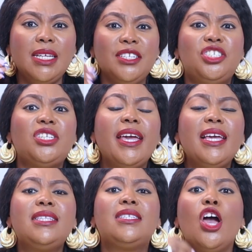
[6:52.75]

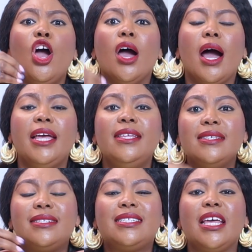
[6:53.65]
shades in
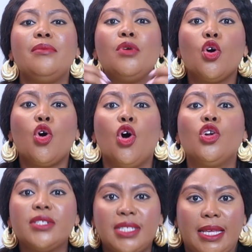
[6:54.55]
the same
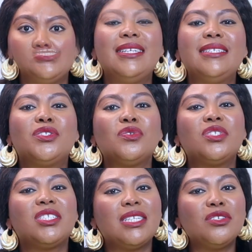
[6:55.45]
color scheme. Ladies, so
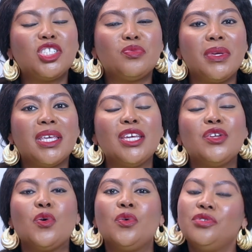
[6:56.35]
still
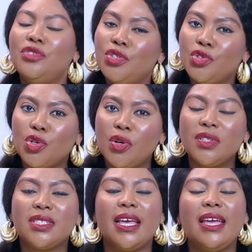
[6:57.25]
speaking on
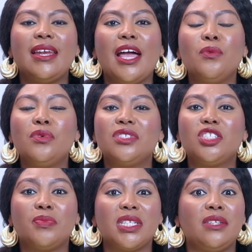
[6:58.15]
neutrals, and I want to
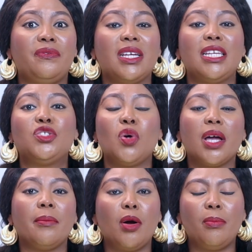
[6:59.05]
specifically
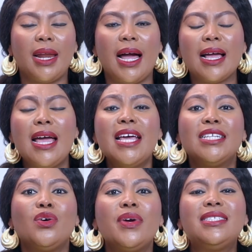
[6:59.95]
talk about black.
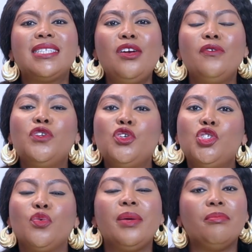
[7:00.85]
So instead of you doing